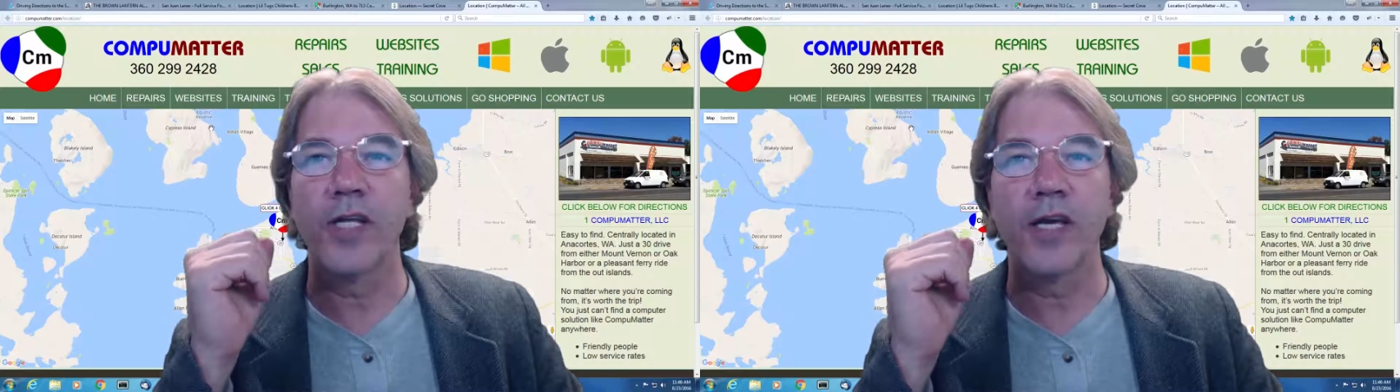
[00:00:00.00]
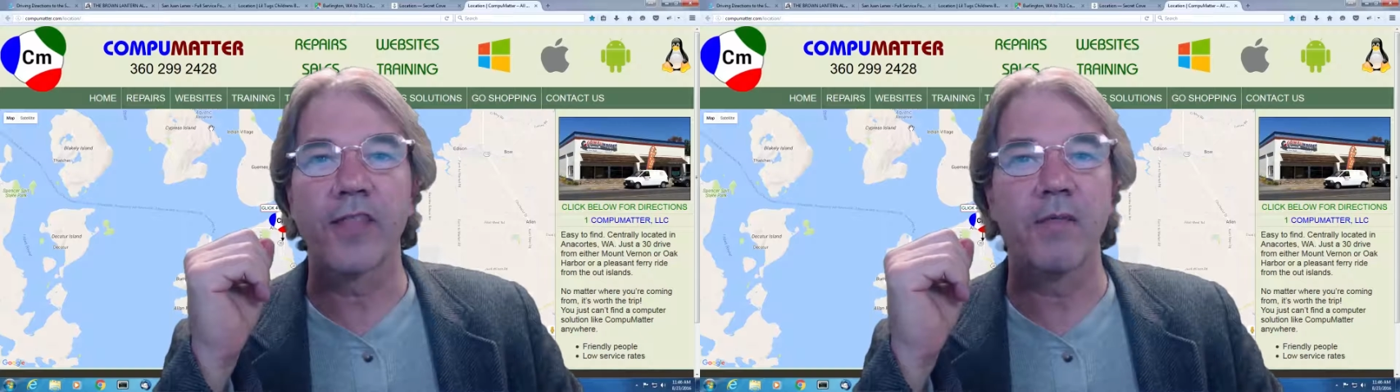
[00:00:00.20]

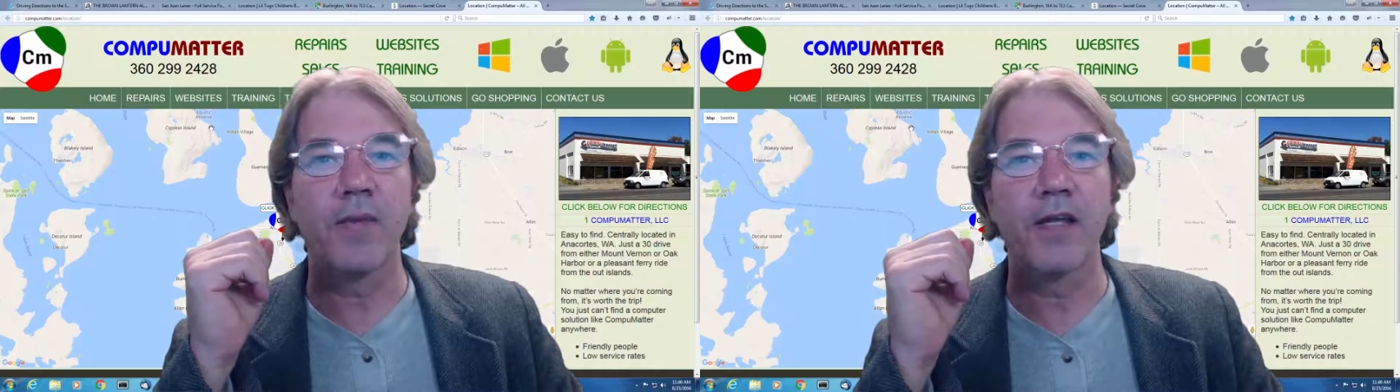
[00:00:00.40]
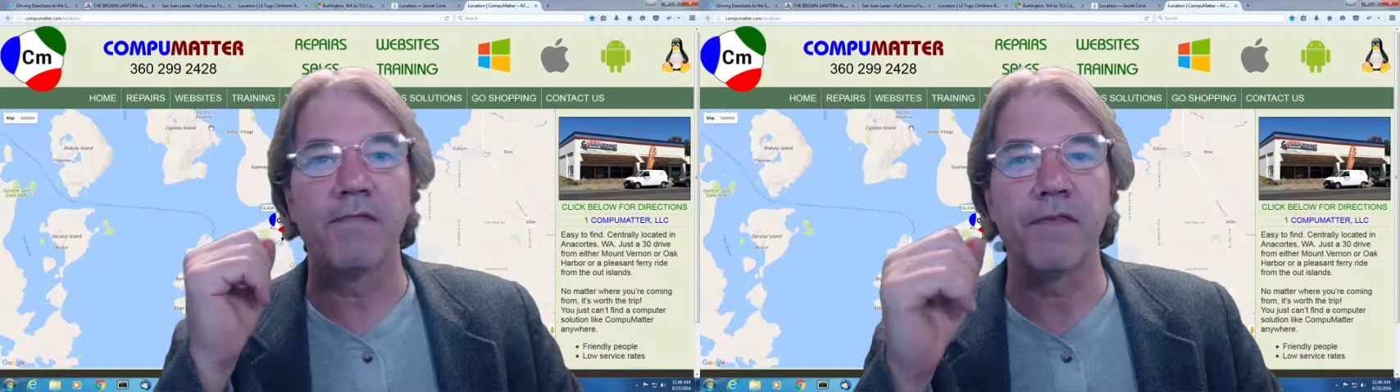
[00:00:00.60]
to get the
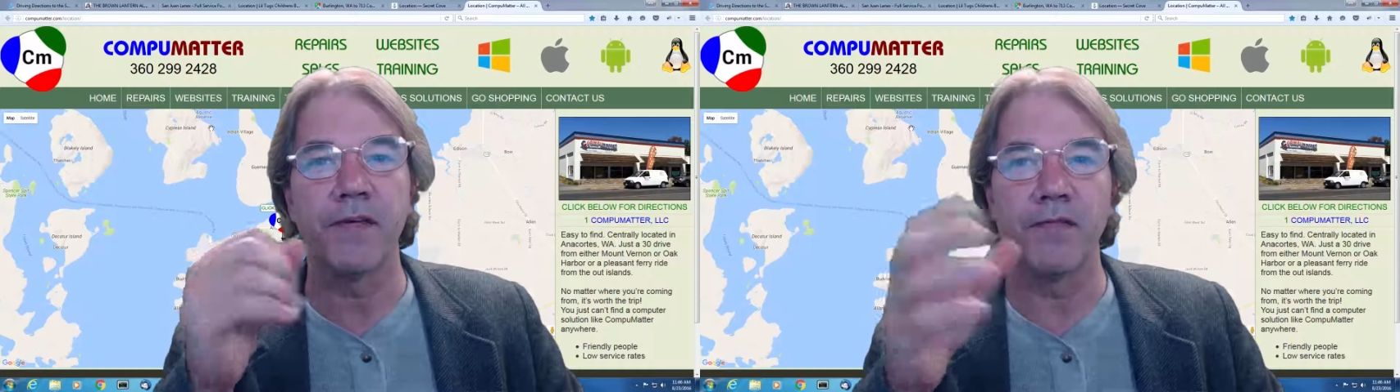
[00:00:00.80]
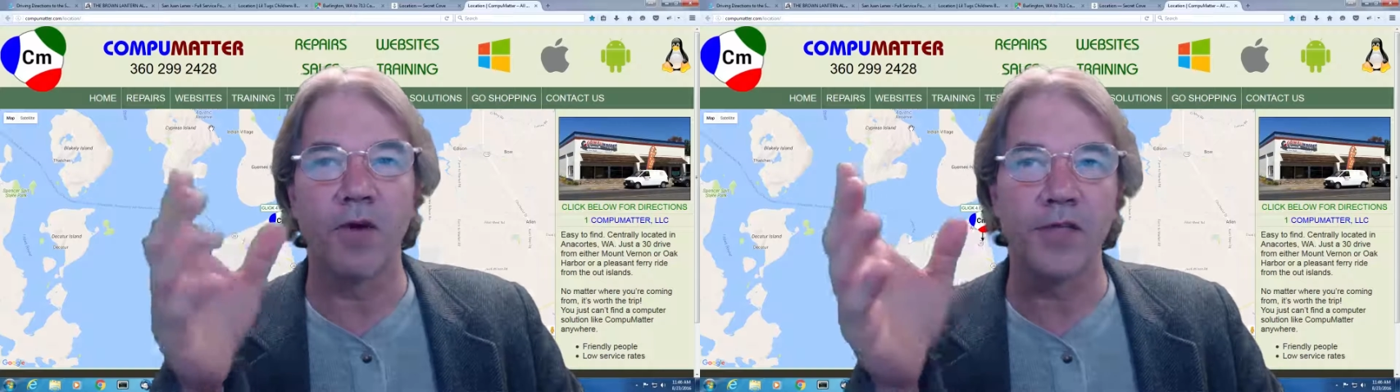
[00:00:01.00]

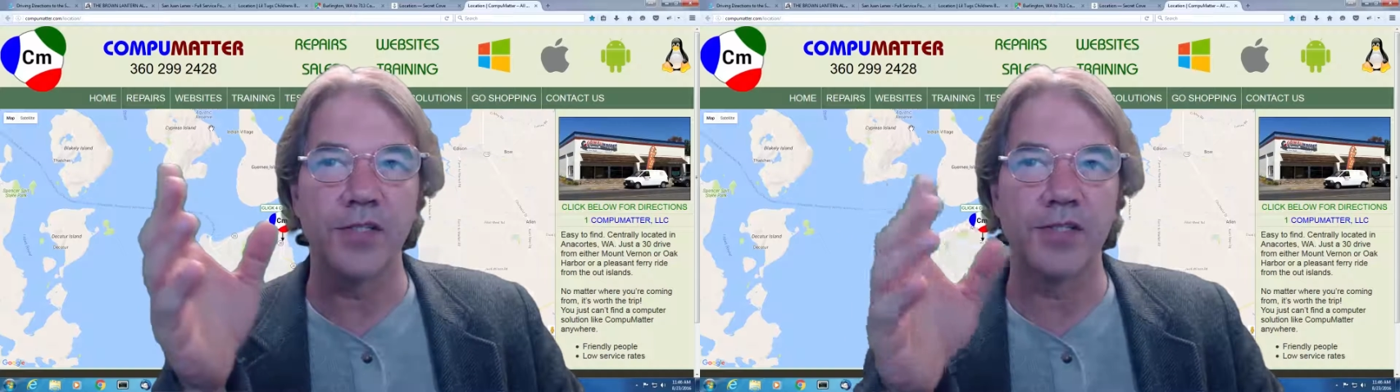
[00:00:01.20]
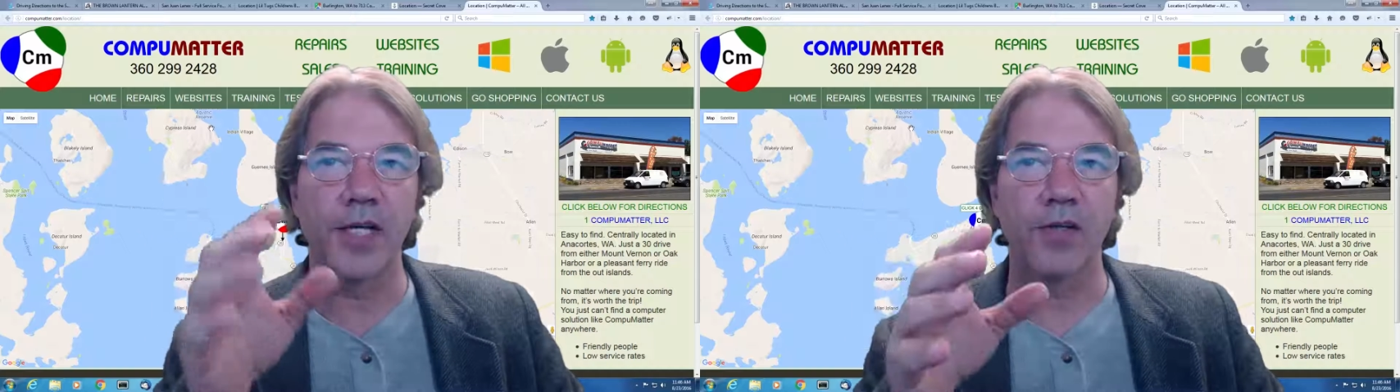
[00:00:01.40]
benefit of all
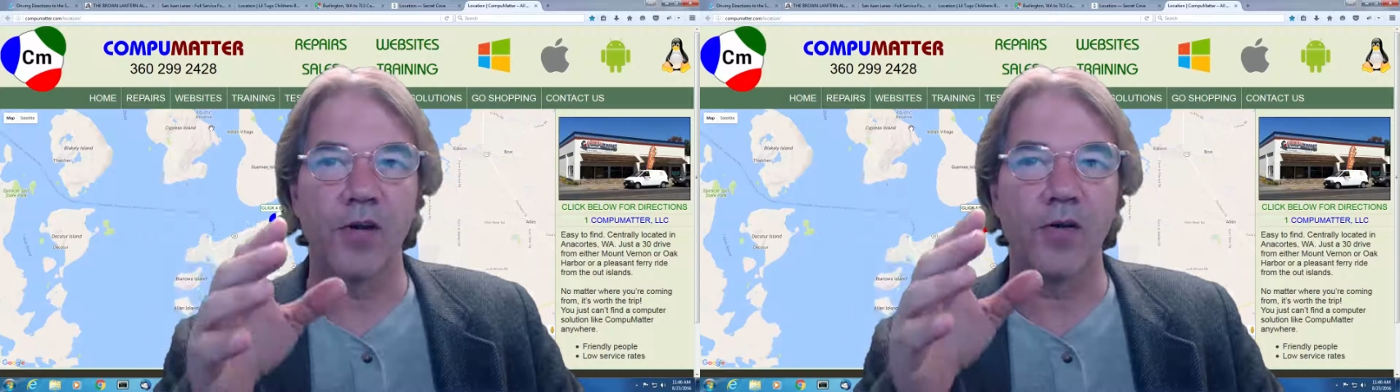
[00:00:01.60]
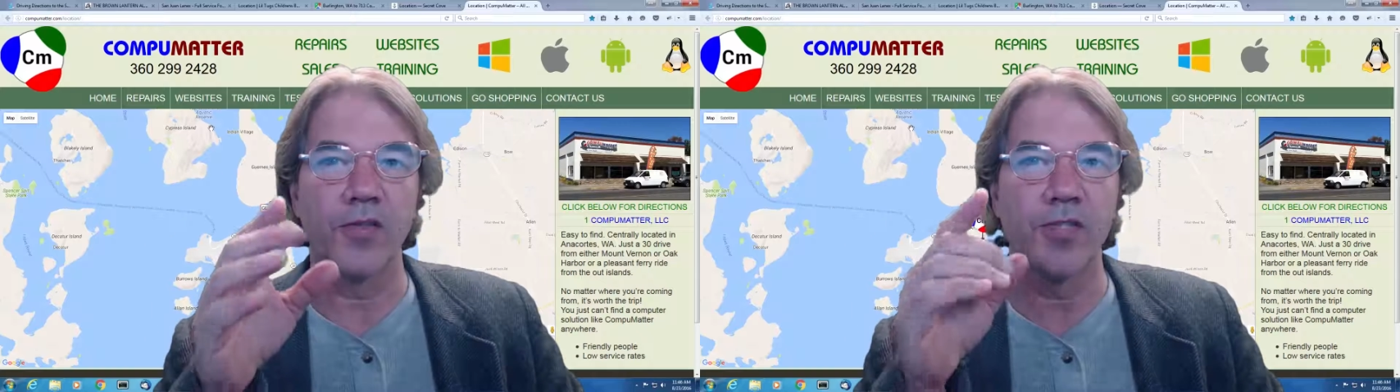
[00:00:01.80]
these
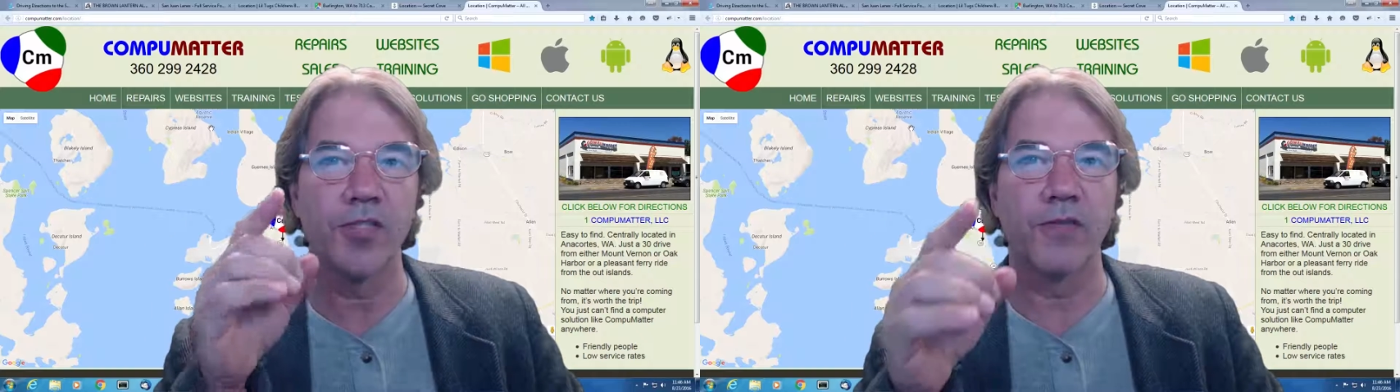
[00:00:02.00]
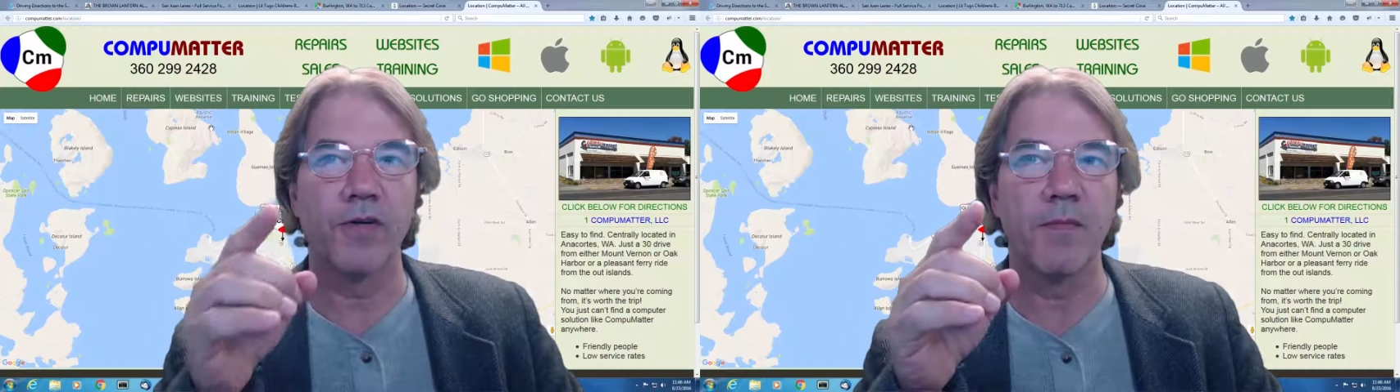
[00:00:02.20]

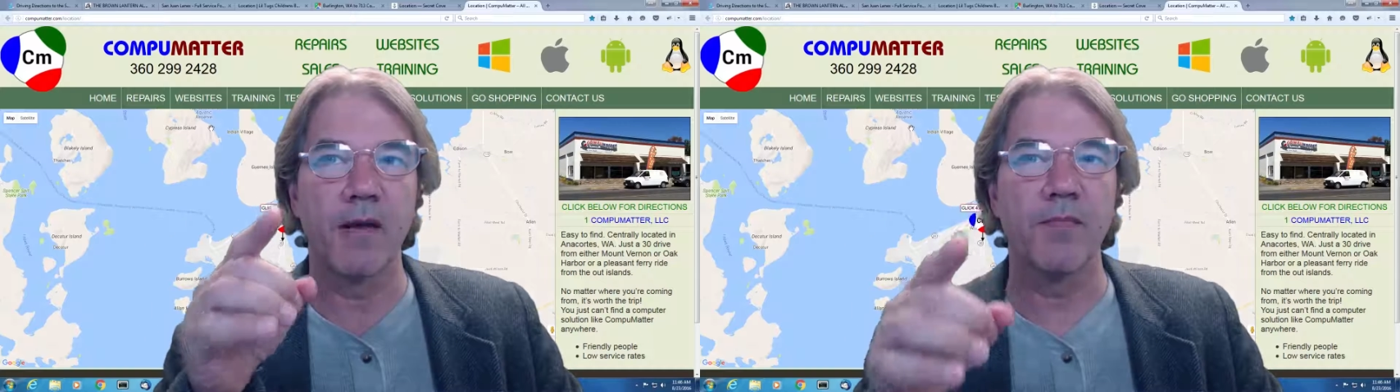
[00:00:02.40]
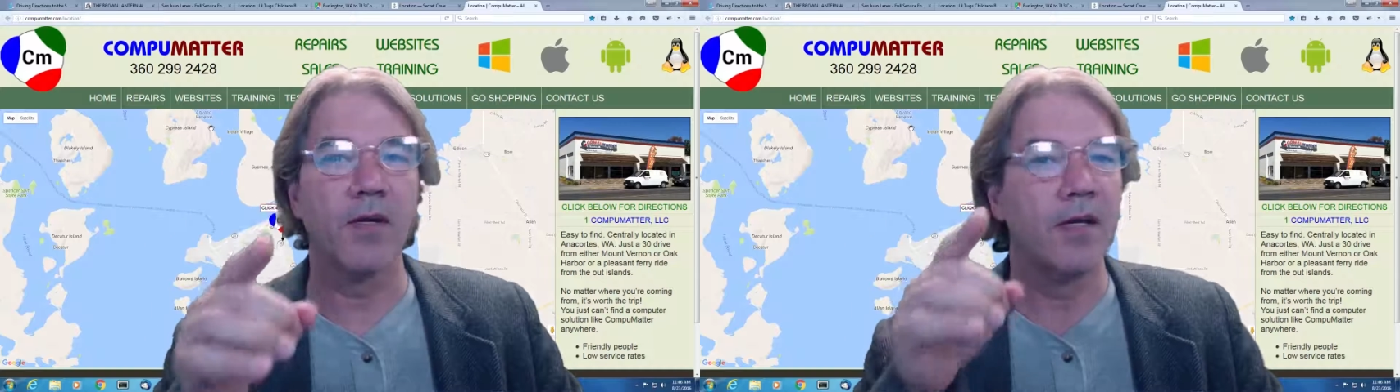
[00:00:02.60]
technologies. And
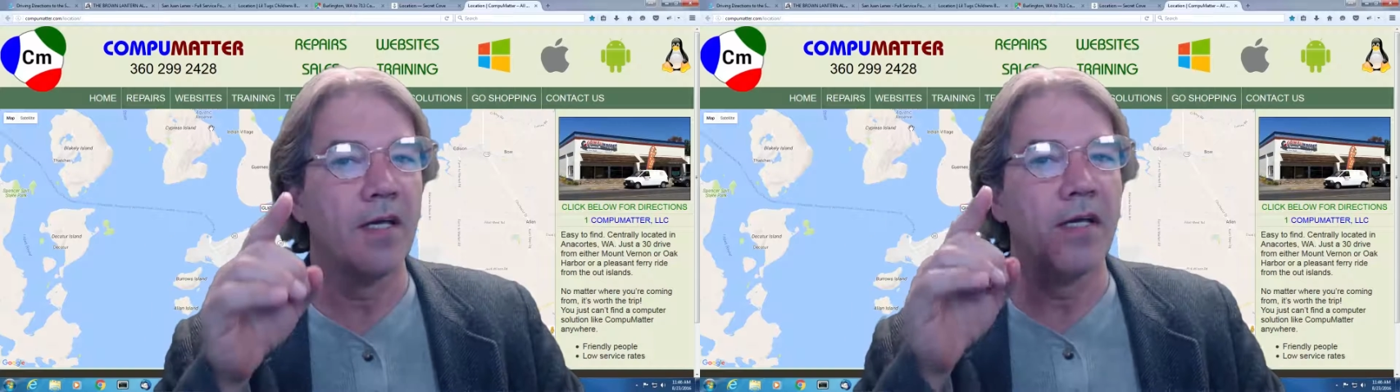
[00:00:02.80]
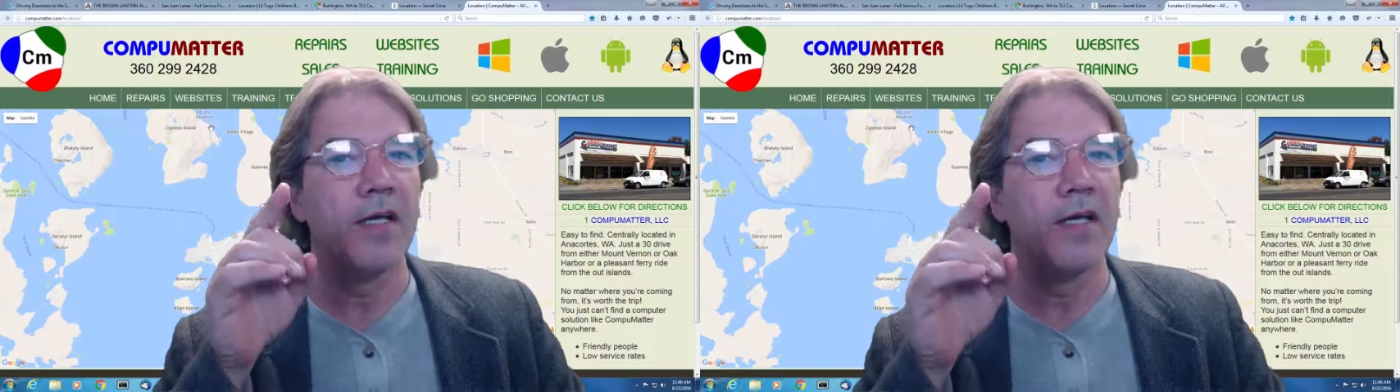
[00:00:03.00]
remember,